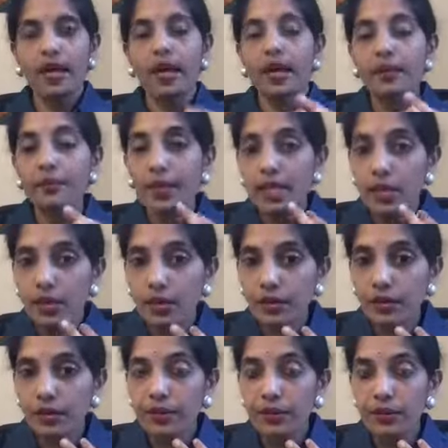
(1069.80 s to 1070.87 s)
And make sure
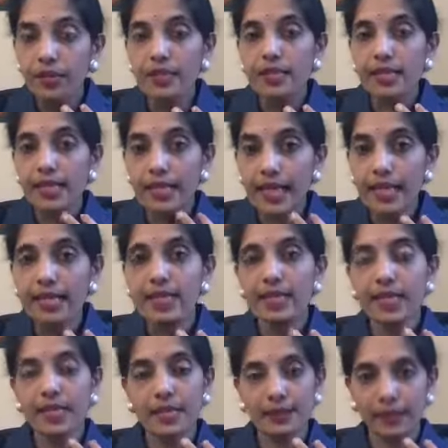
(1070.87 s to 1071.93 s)
that there is less
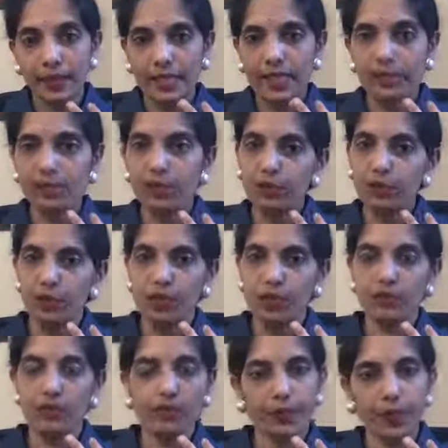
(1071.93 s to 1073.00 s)
spicy foods
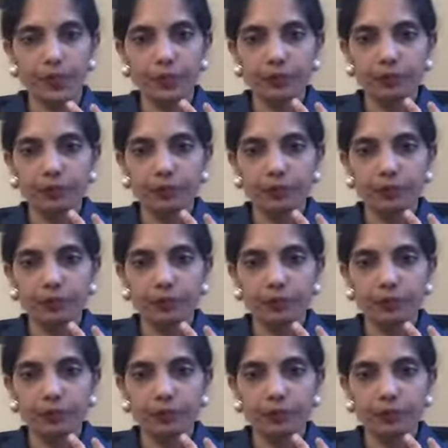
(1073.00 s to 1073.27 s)
for you.